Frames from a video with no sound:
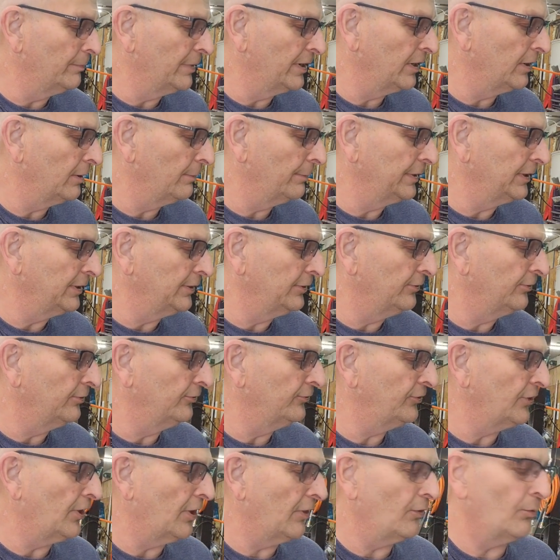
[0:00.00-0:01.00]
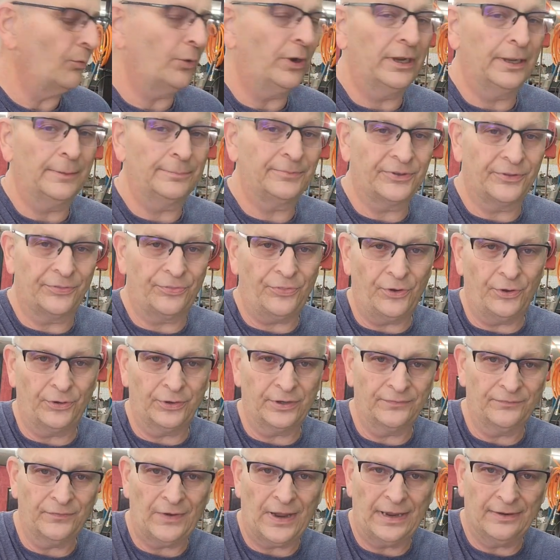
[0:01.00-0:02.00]
millimeters all the way up to
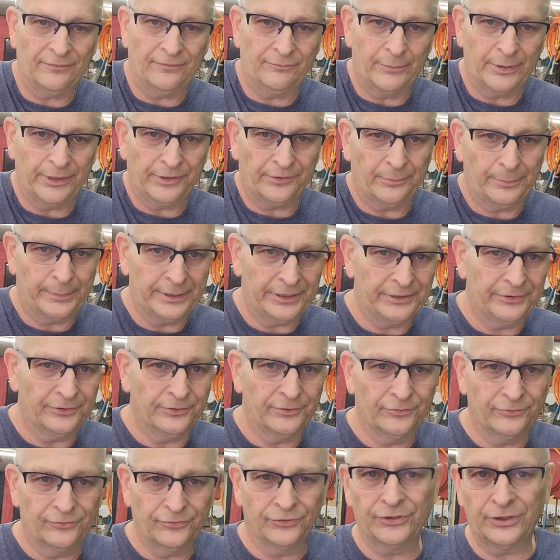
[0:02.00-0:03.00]
35 millimeters.